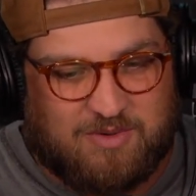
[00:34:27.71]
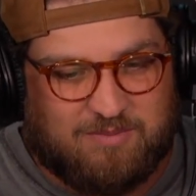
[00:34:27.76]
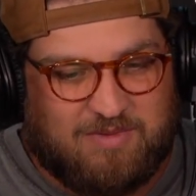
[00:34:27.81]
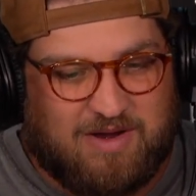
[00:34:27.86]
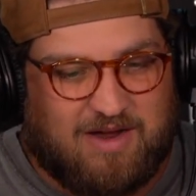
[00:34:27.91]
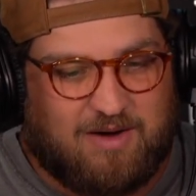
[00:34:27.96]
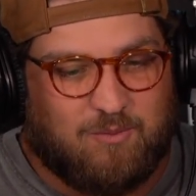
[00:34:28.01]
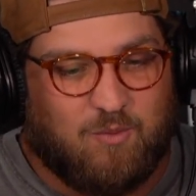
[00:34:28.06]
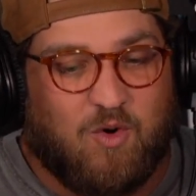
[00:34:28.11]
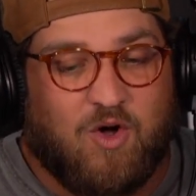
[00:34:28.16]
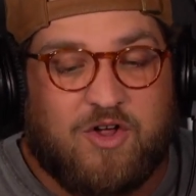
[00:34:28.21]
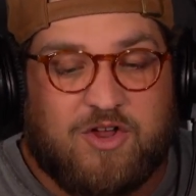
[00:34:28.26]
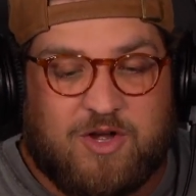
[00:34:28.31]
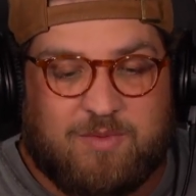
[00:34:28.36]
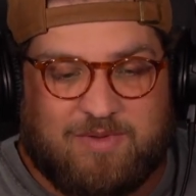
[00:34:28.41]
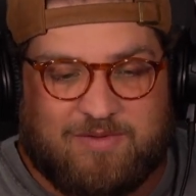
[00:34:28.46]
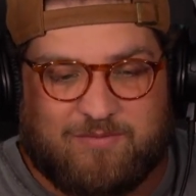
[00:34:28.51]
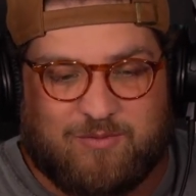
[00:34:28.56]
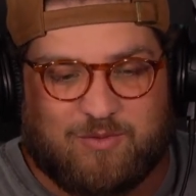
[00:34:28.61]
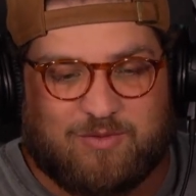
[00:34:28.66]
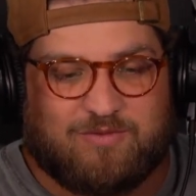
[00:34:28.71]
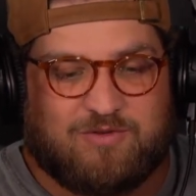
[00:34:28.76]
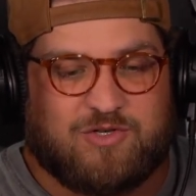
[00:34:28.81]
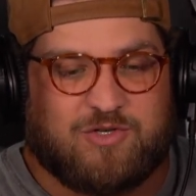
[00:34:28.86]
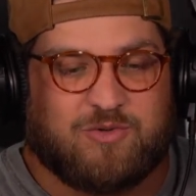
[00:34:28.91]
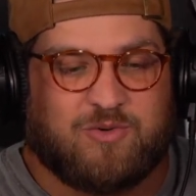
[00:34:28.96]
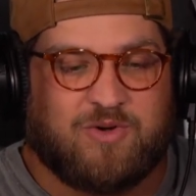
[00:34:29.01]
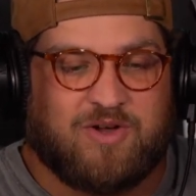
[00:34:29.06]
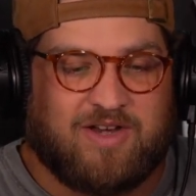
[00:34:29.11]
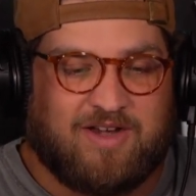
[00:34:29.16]
I'm, i want you to be full of
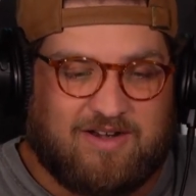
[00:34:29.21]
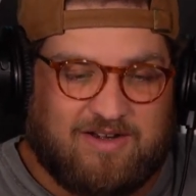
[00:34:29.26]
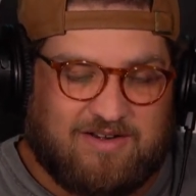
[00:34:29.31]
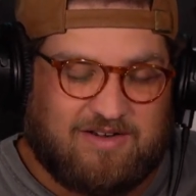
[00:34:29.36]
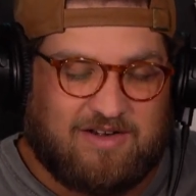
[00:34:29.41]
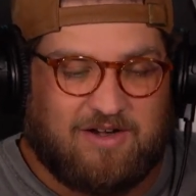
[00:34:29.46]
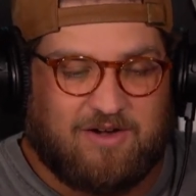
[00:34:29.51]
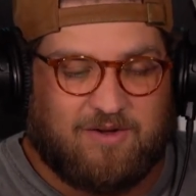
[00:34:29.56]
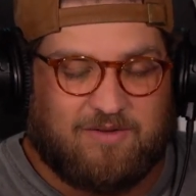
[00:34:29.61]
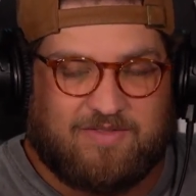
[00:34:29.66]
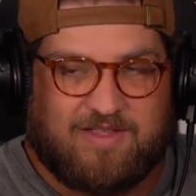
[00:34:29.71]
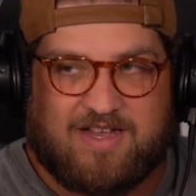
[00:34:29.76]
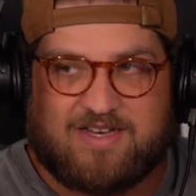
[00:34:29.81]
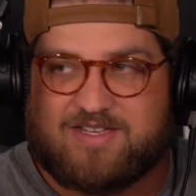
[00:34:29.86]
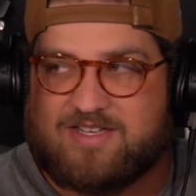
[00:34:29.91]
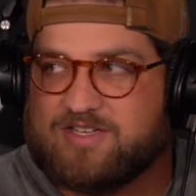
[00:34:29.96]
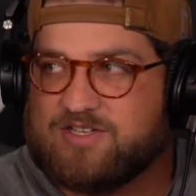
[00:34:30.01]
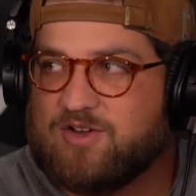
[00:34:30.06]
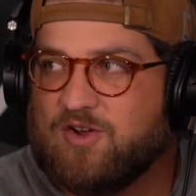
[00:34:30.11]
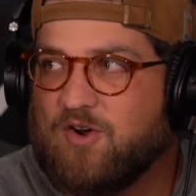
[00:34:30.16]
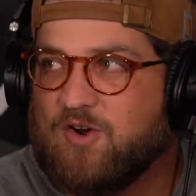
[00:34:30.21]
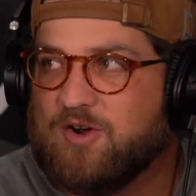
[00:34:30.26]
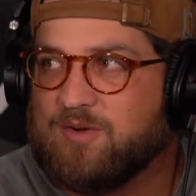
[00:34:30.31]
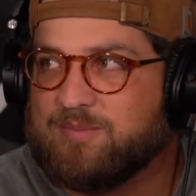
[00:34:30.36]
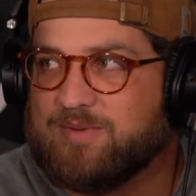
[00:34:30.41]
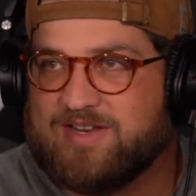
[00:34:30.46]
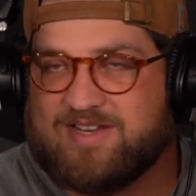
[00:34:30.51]
joy. And, and, you know, that's his heart.